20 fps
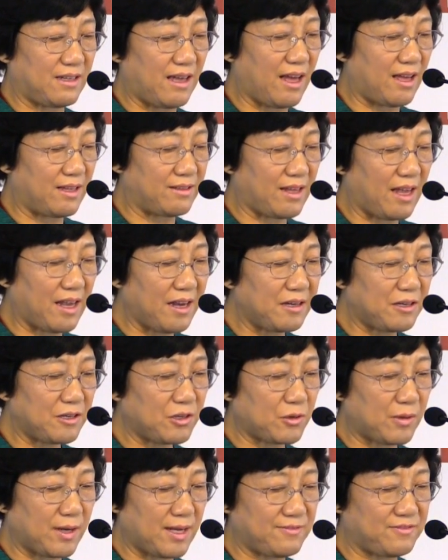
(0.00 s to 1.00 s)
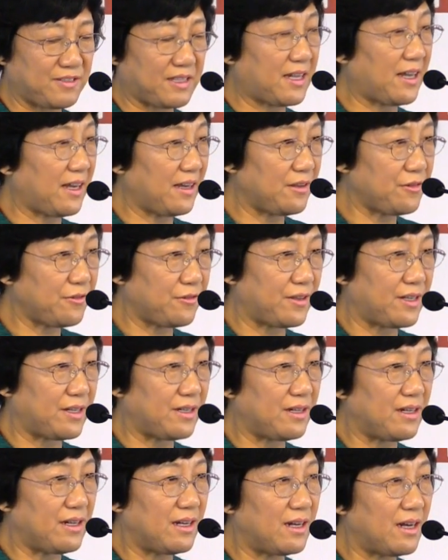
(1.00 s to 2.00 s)
an aircraft
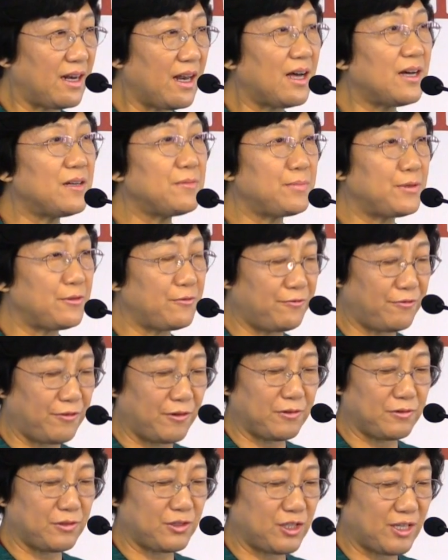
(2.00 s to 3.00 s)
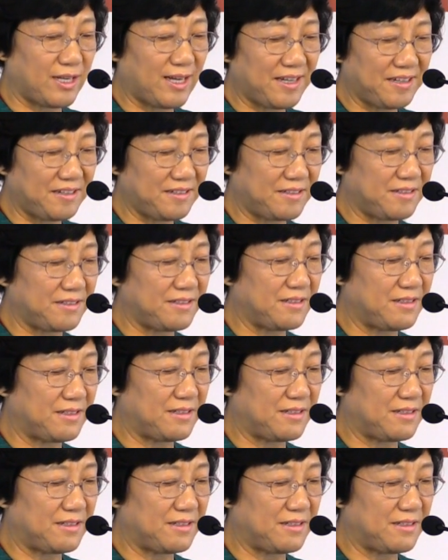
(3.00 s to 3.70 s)
carrier long before China